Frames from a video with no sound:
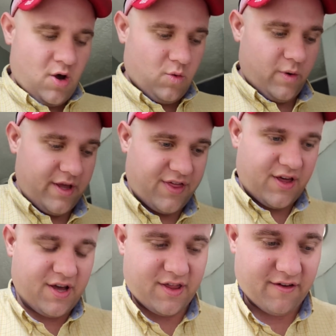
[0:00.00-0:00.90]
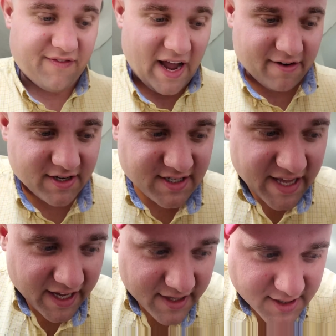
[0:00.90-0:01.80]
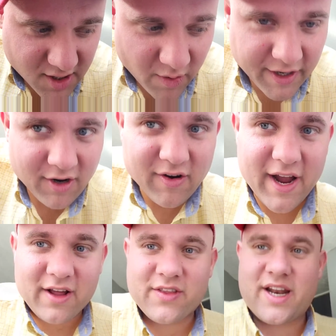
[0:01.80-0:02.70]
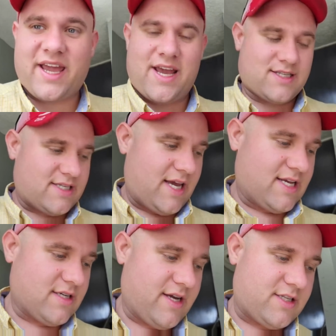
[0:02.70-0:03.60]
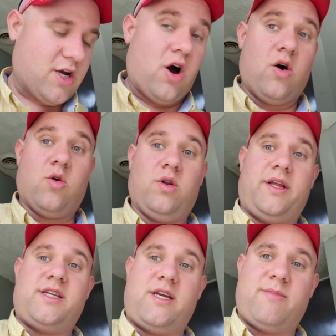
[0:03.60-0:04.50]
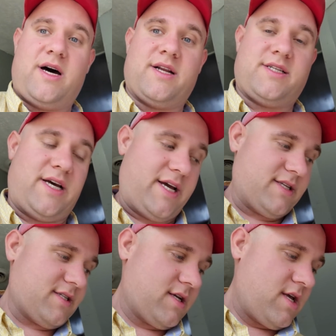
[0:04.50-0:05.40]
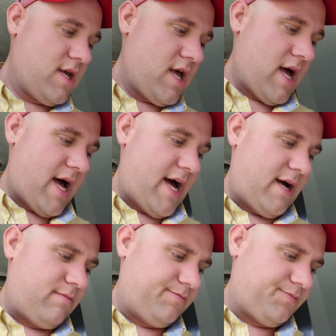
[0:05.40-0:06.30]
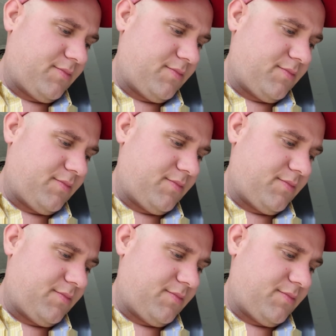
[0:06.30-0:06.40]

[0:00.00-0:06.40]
with the virus thing that's going around that I can't say because I'll get totally demonetized. Um,